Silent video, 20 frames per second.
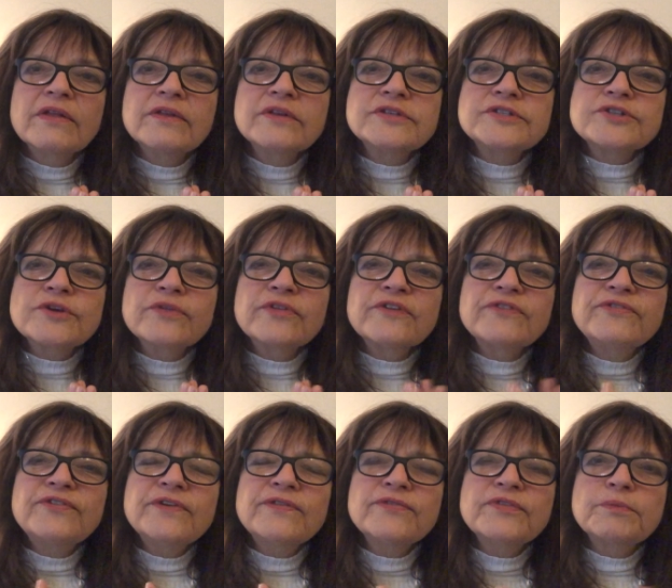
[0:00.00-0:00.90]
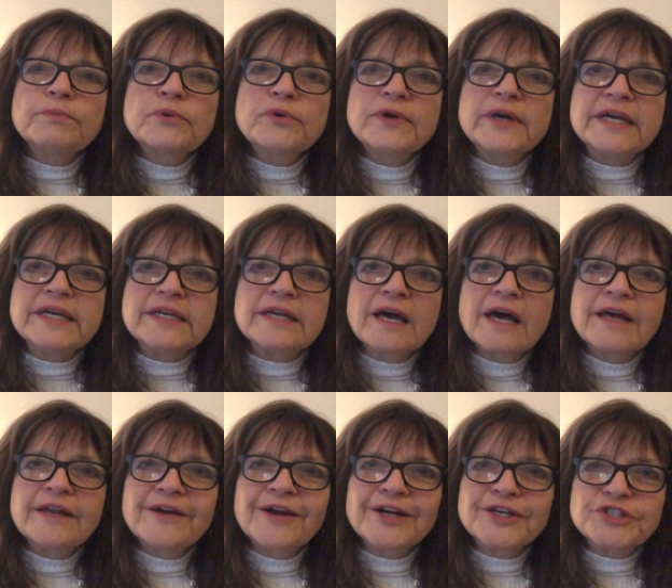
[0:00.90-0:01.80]
so, the fifth point
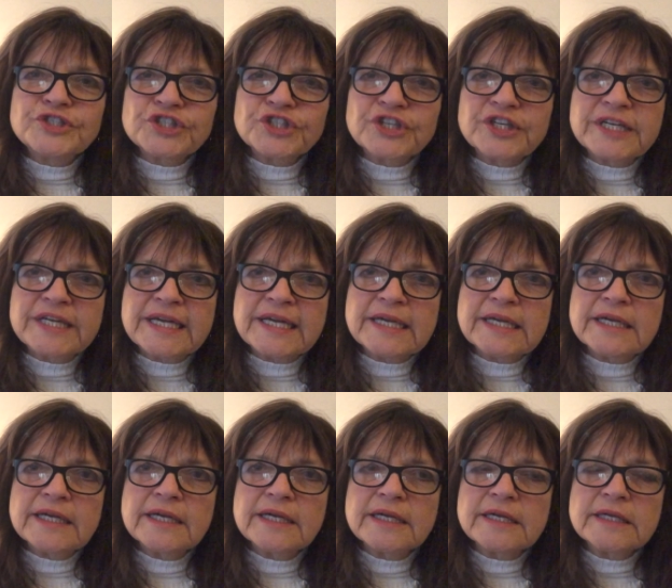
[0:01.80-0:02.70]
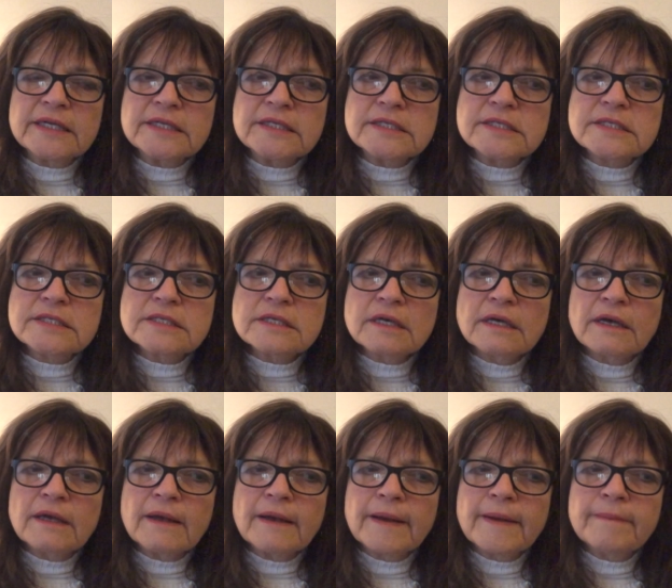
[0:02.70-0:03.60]
on our journey is
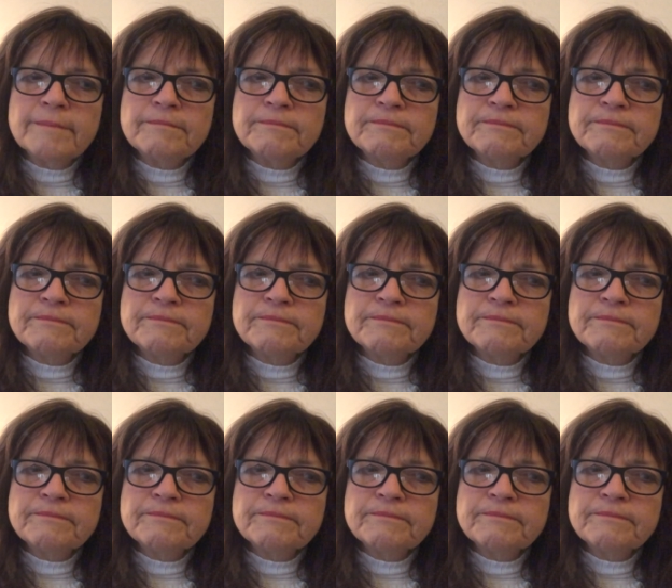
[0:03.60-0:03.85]
um,